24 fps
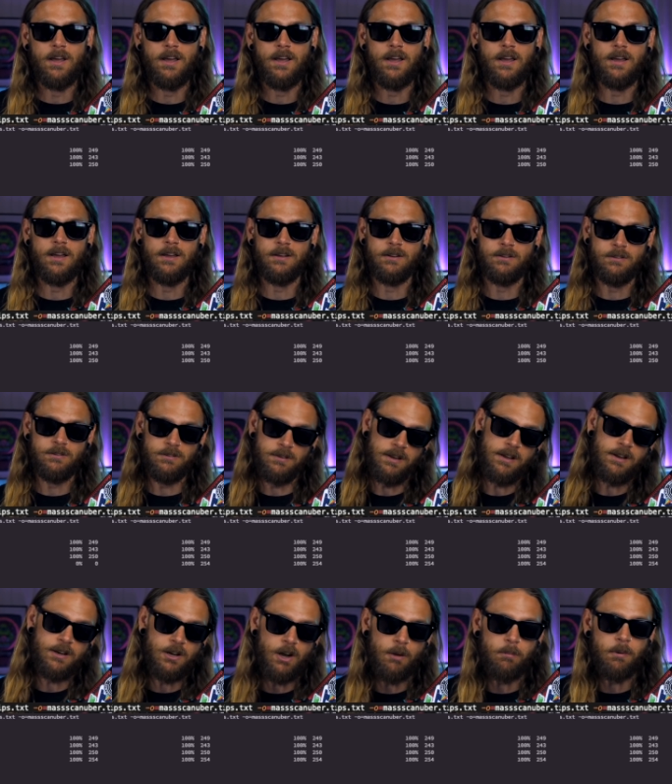
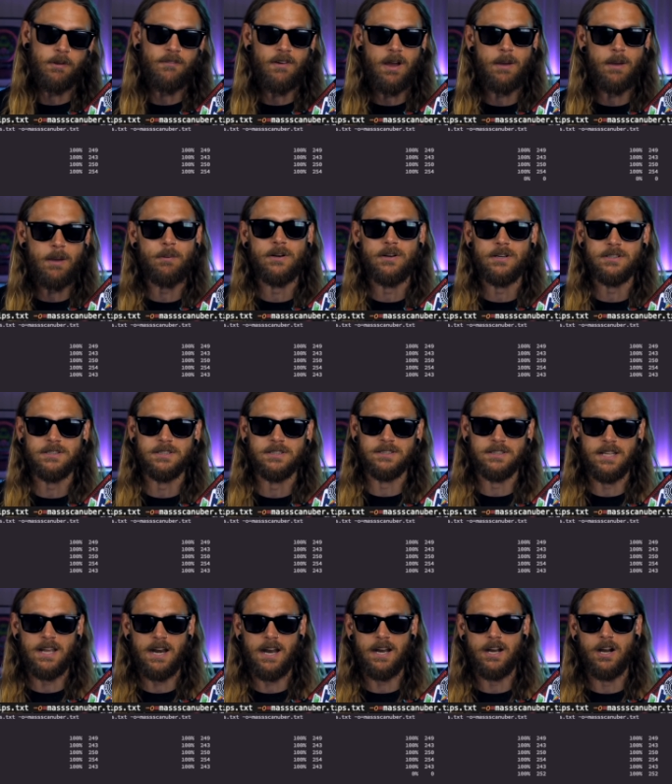uh, a couple of IP
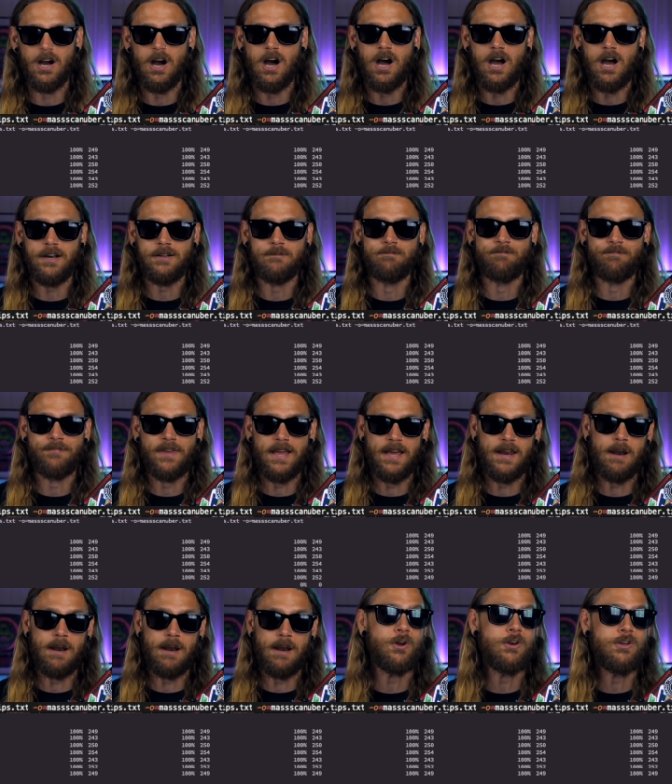addresses that I got,
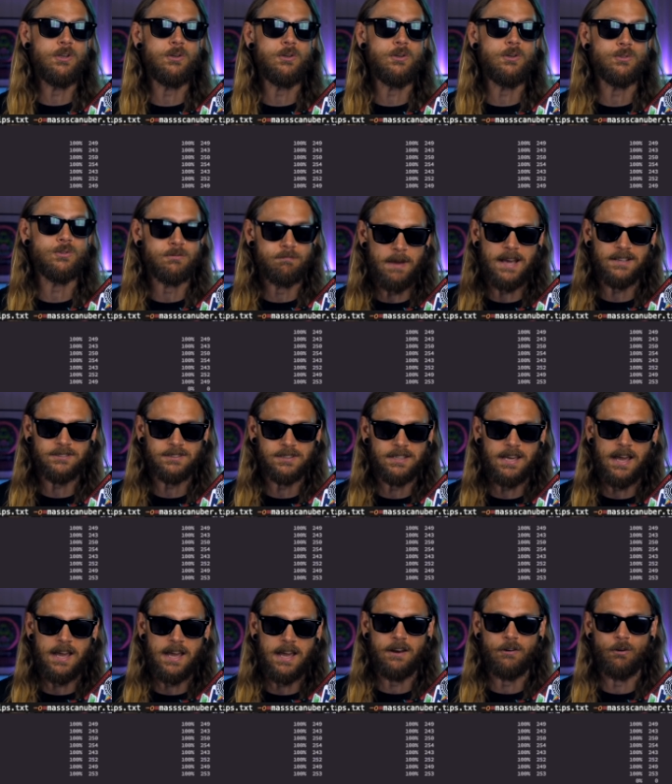and I'm going to use
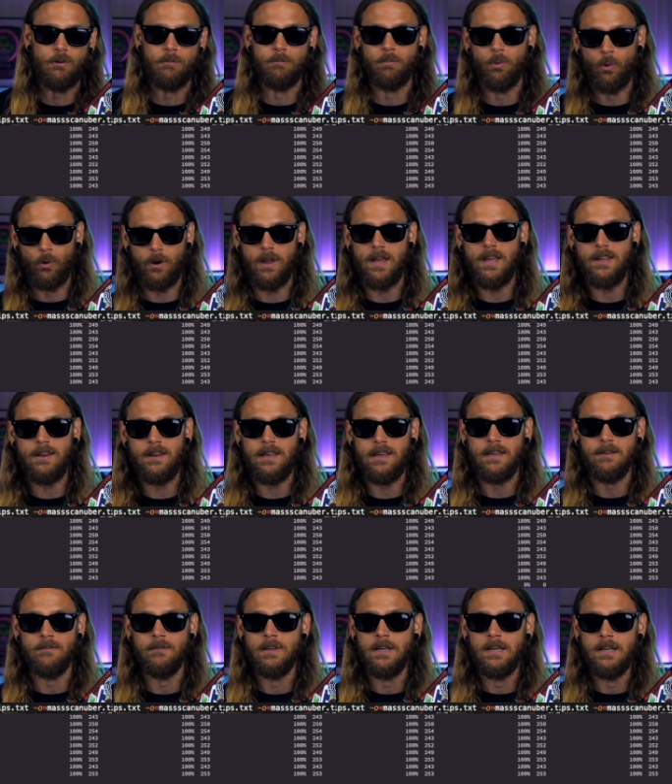masscan on port
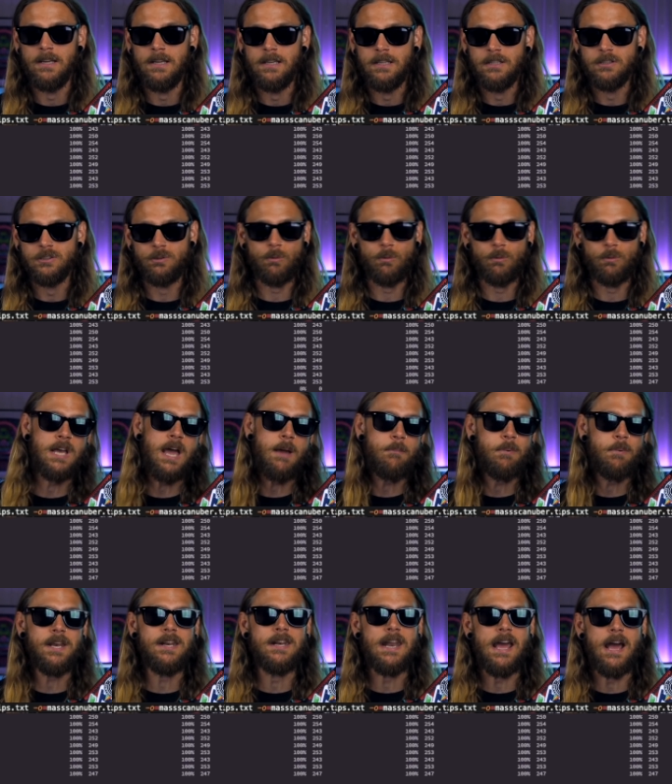80. So what's
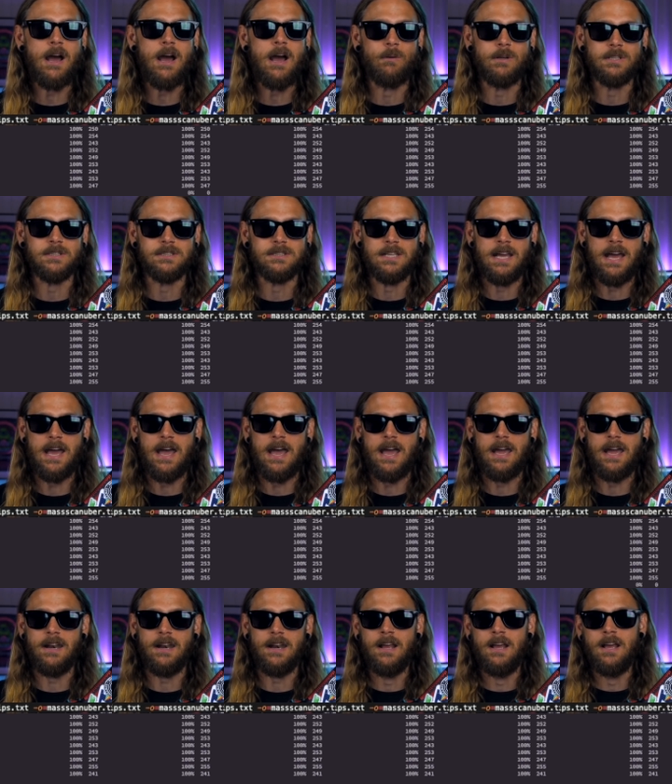happening now is
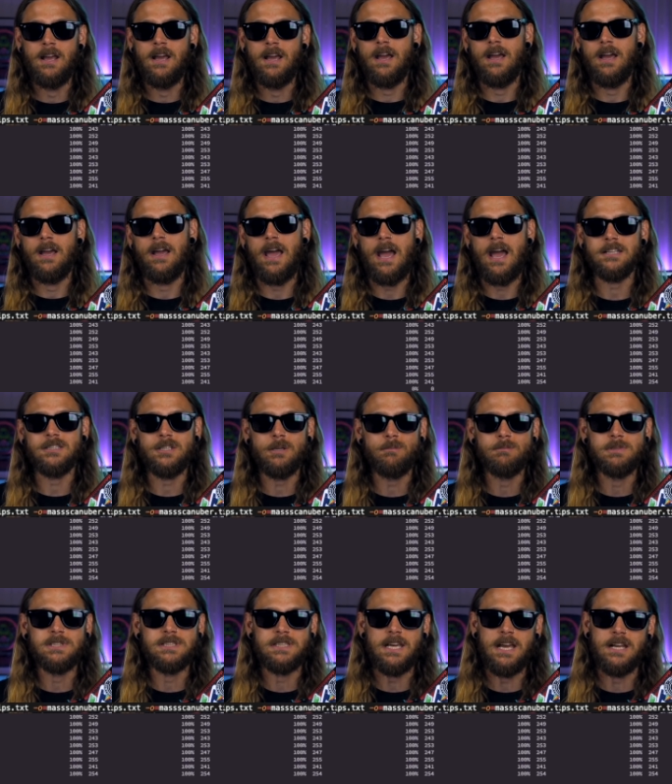that
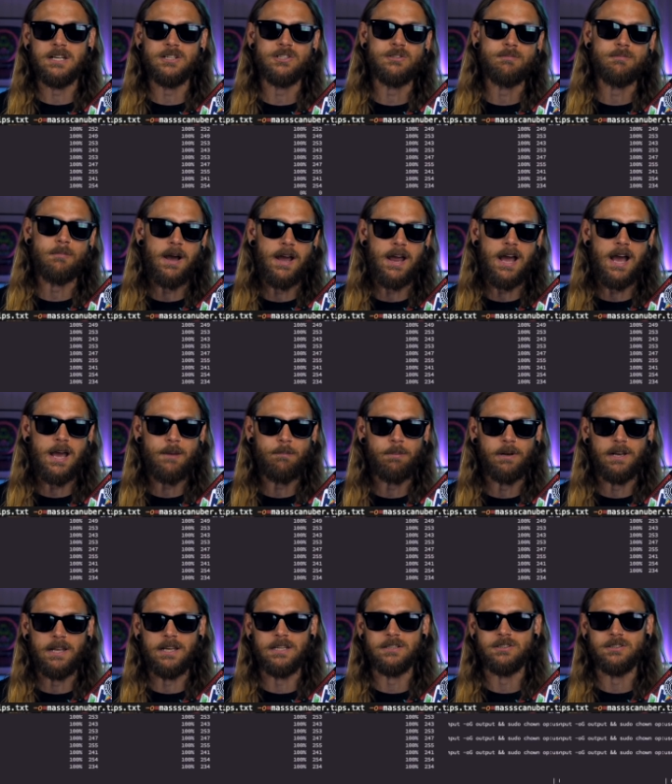Axiom sends my IP
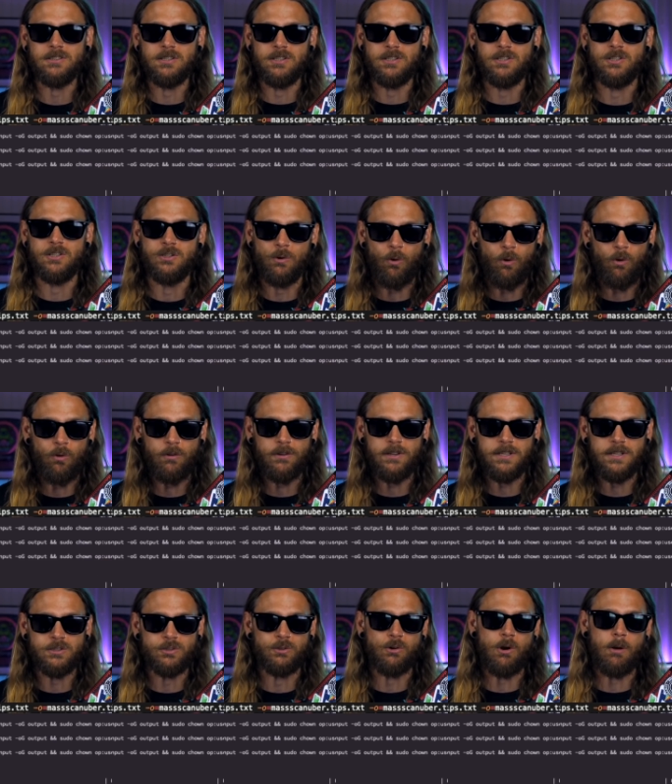list to all
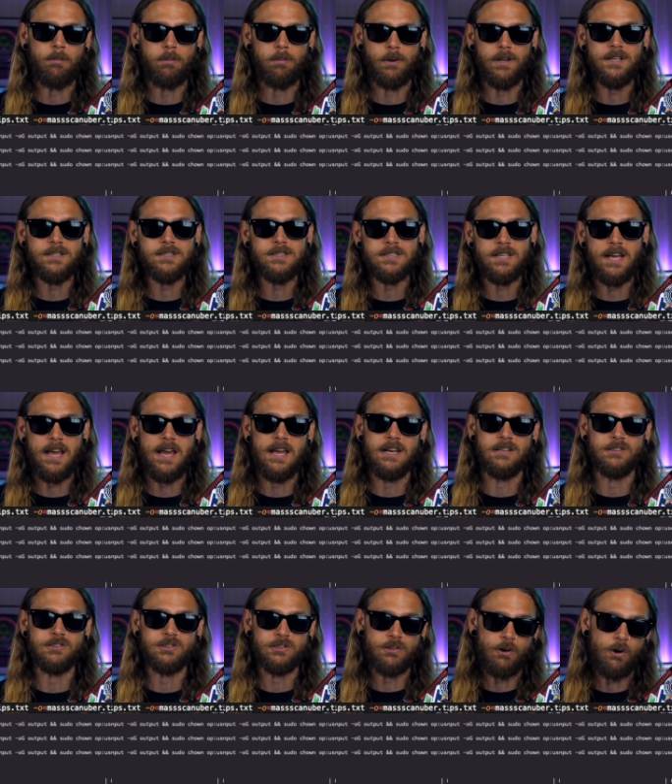these droplets
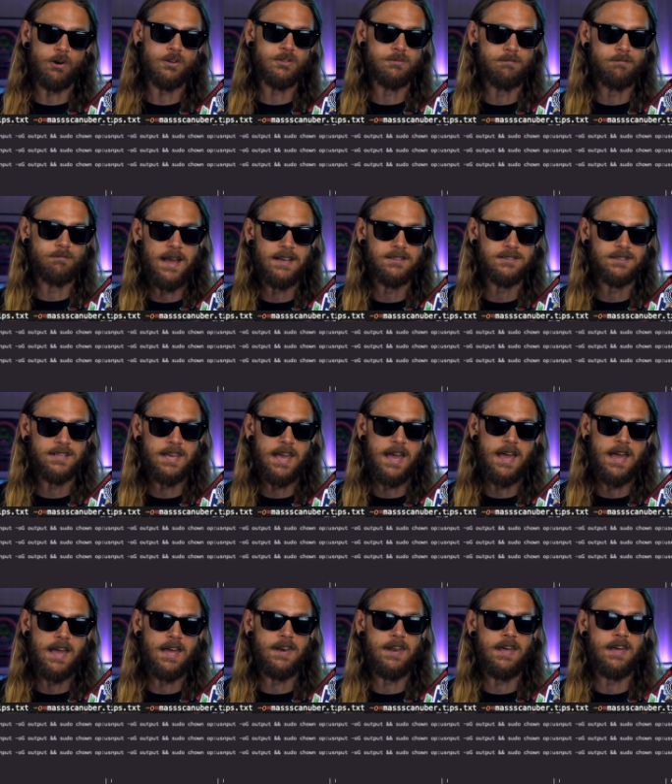and starts
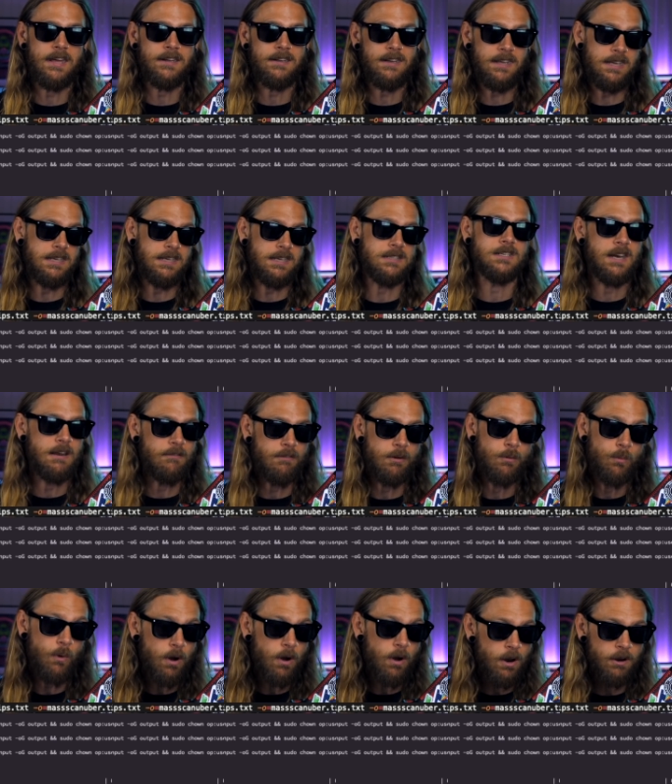masscan at each and
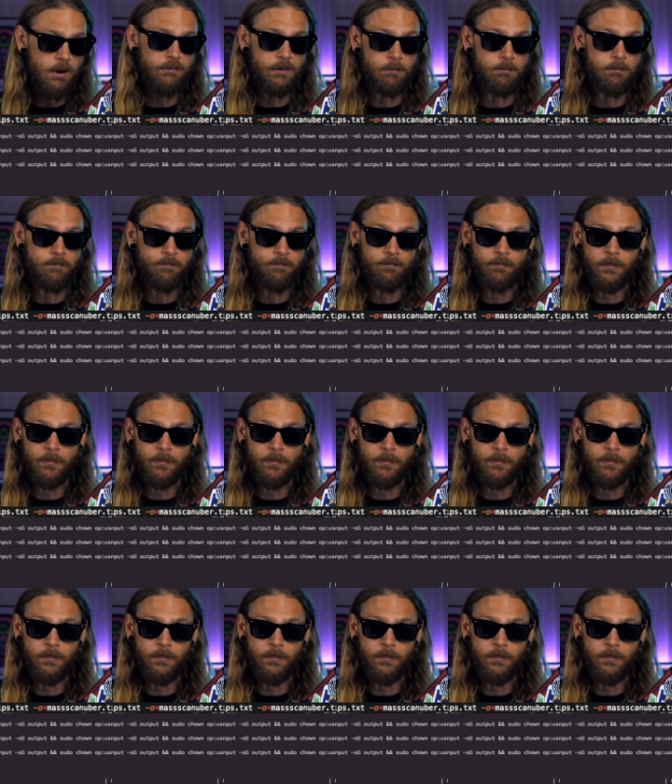every one of them